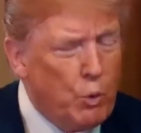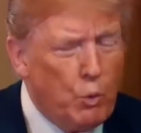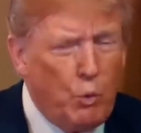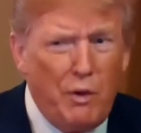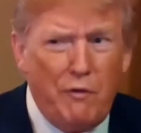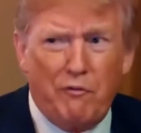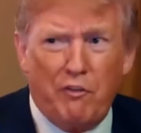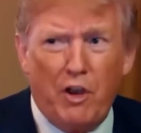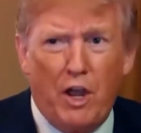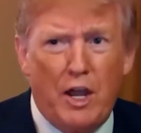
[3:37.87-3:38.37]

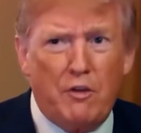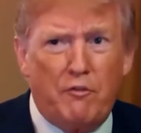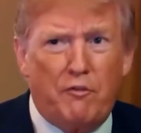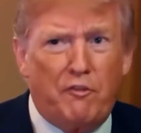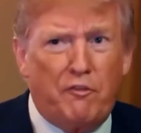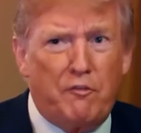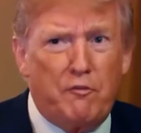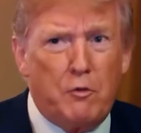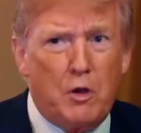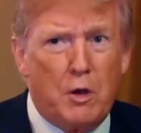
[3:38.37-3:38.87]
We fly
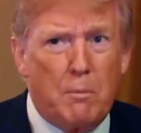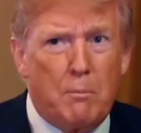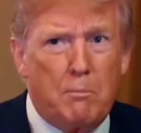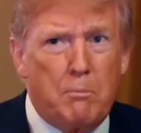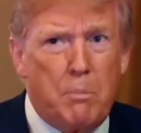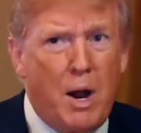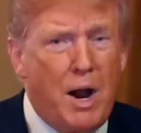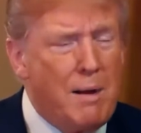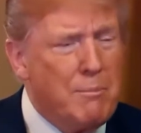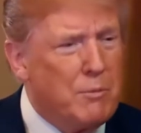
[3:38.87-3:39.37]

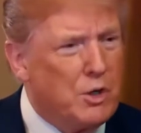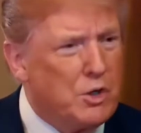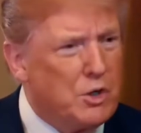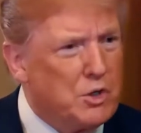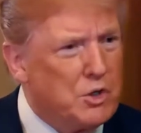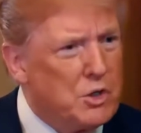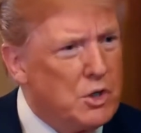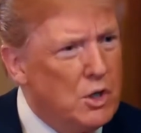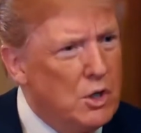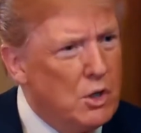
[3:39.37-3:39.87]

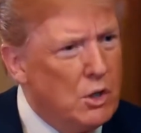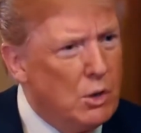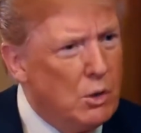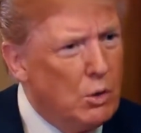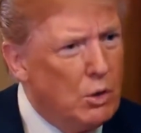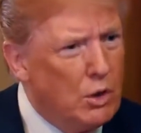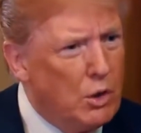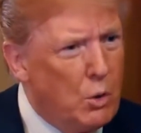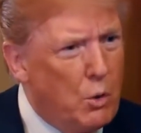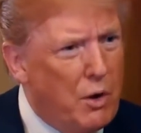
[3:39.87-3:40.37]
bombers
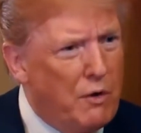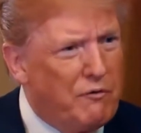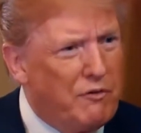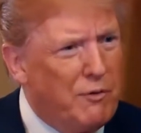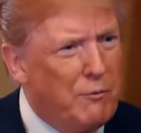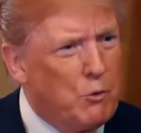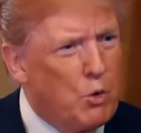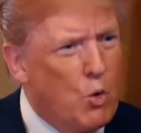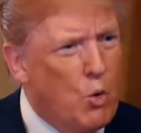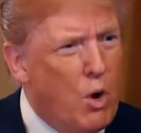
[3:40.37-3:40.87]
all the way
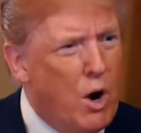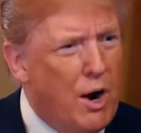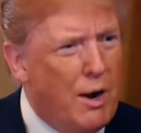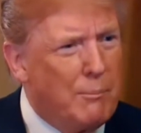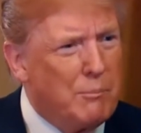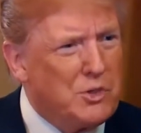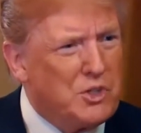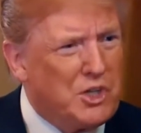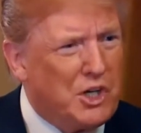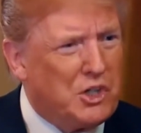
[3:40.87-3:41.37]
from
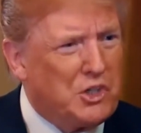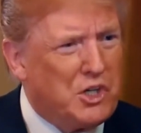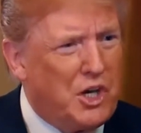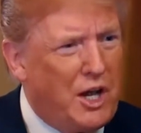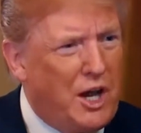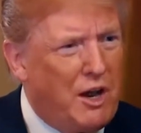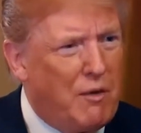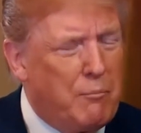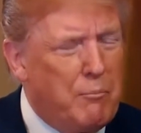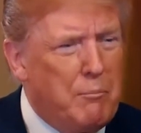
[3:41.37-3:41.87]
Guam,
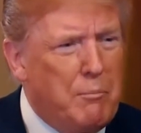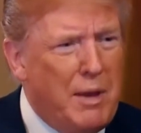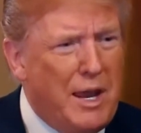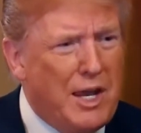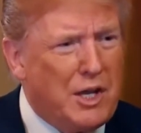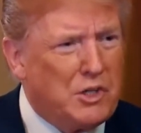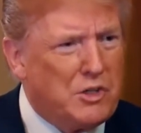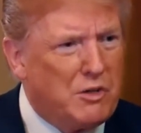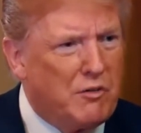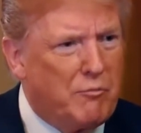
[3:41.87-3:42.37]
6.5
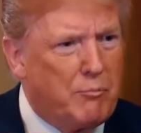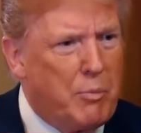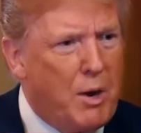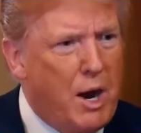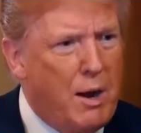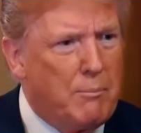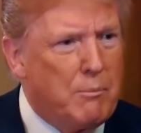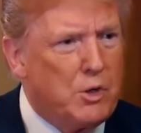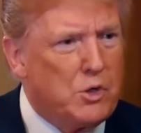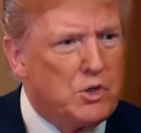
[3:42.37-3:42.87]
massive
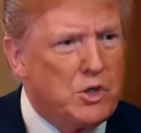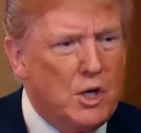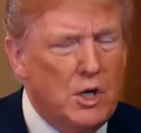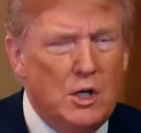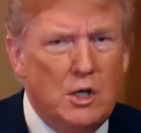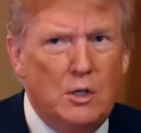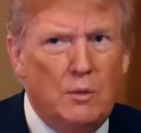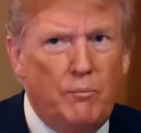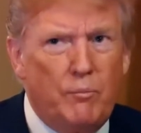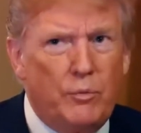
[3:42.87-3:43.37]
bombers,
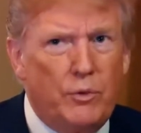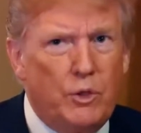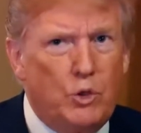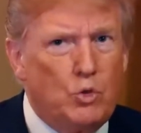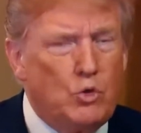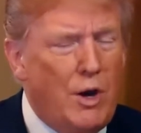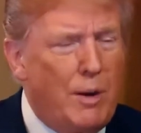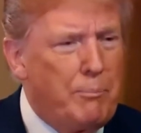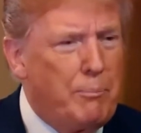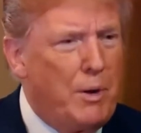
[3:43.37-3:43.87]

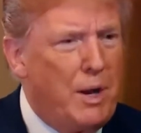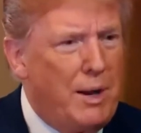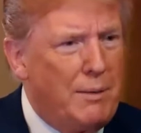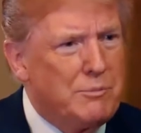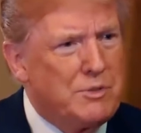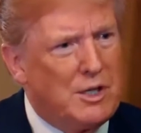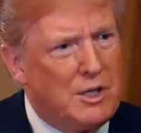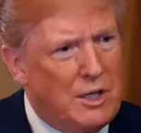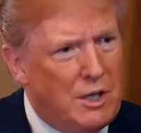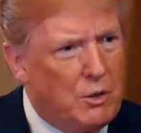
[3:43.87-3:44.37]
drop
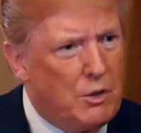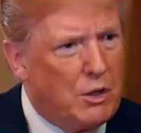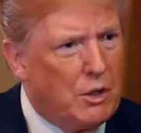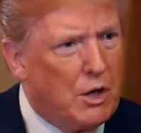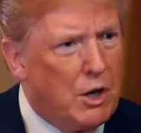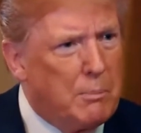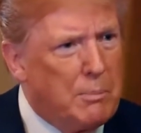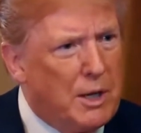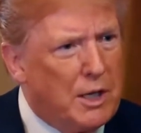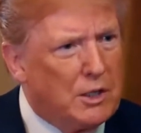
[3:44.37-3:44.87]
bombs, and then they
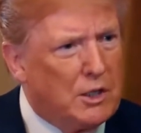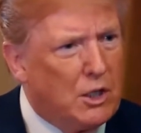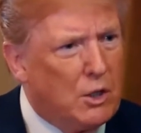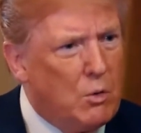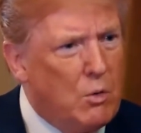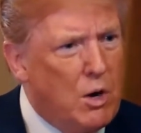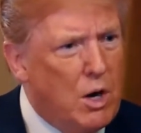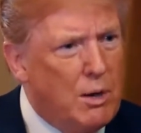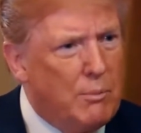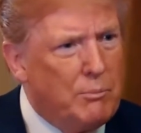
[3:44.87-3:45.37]
go back to
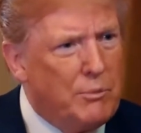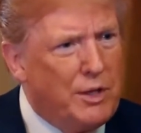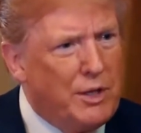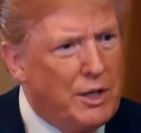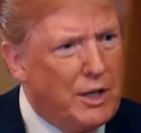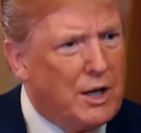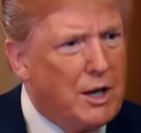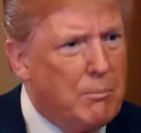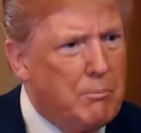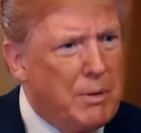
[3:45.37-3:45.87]
Guam.
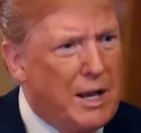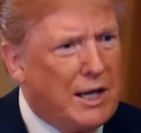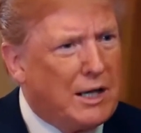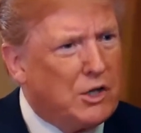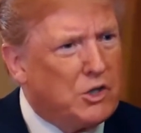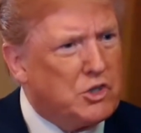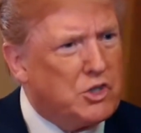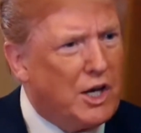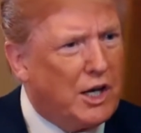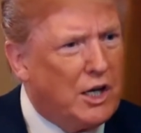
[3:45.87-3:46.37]
Then they come
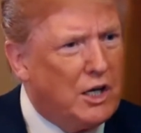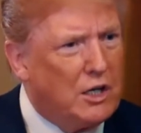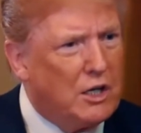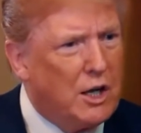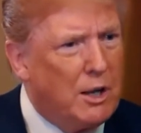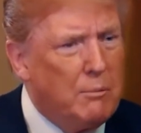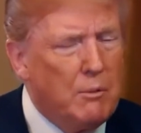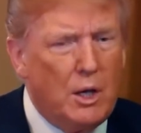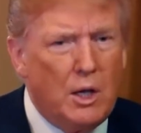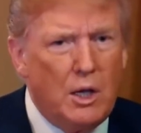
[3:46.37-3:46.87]
back a second
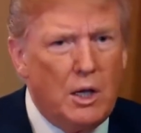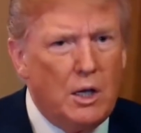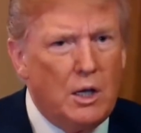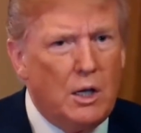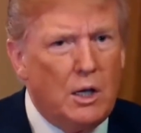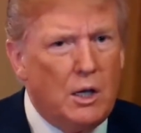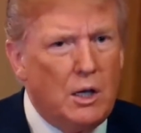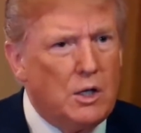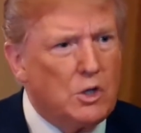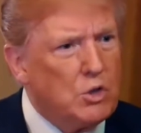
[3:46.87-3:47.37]
time.
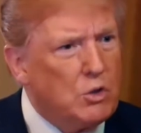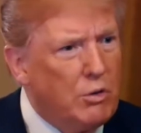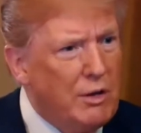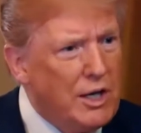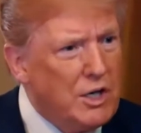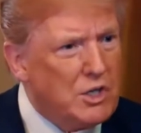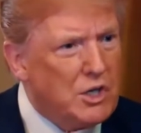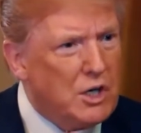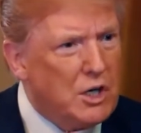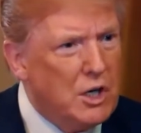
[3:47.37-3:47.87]
It's
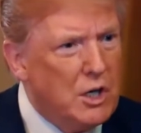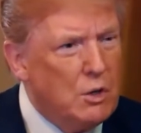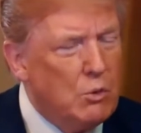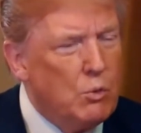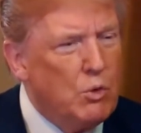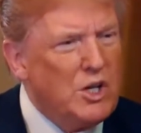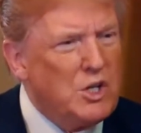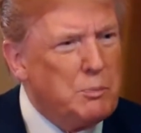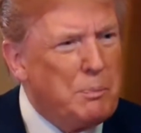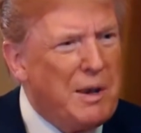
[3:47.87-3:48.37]
crazy.
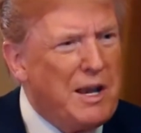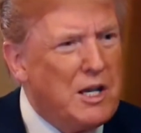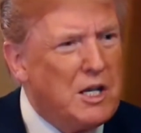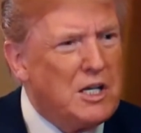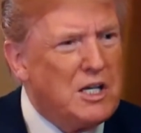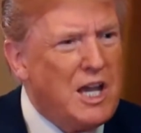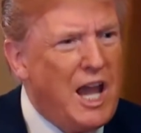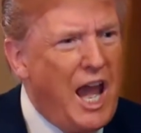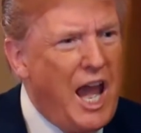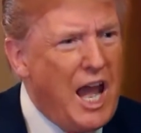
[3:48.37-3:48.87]
We
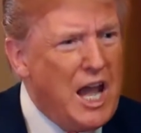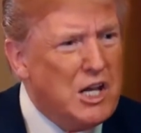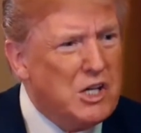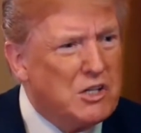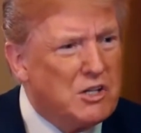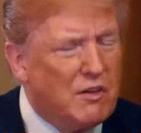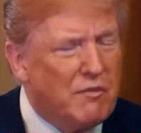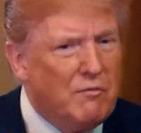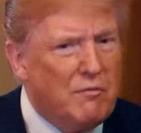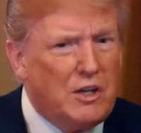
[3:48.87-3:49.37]
spend
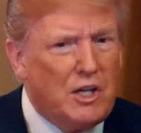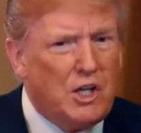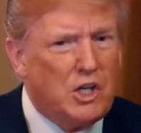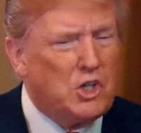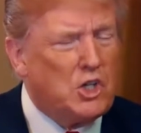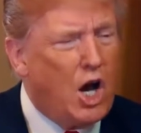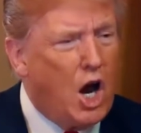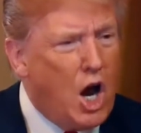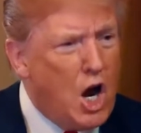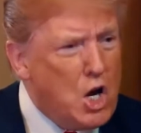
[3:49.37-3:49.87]
tens of
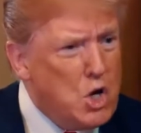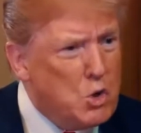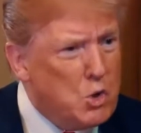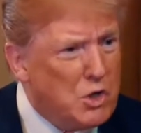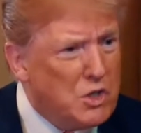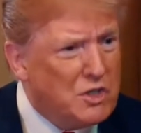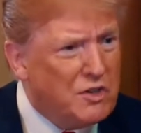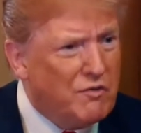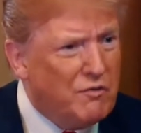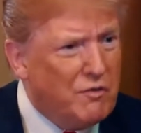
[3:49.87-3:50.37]
millions,
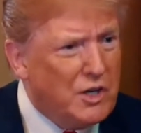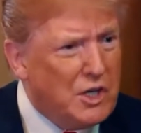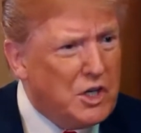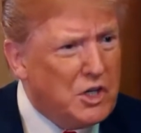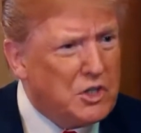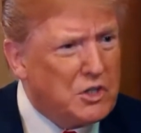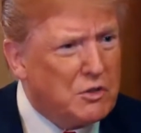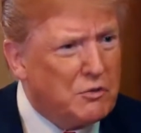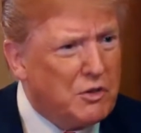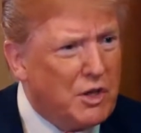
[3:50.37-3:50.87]
hundreds of
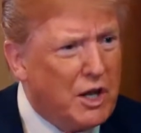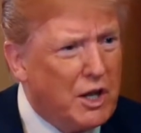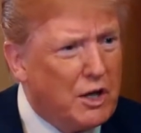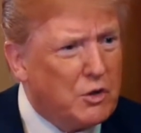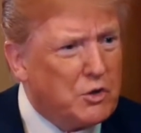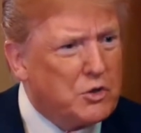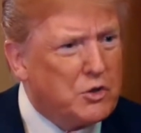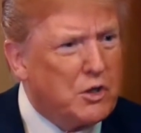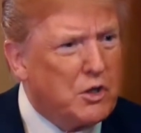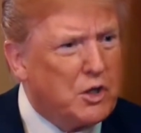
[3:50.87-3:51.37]
millions of
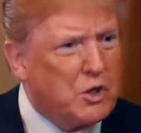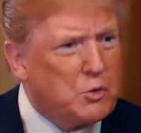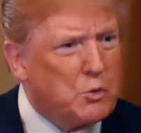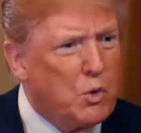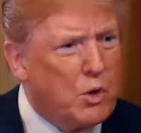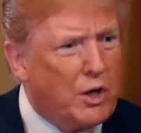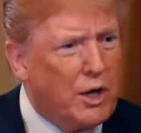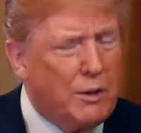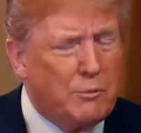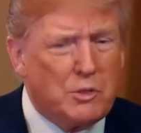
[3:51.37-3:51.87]
dollars on these
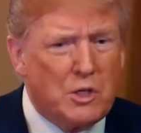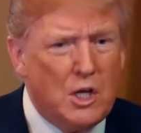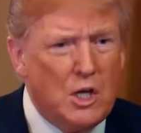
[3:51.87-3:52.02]
war games.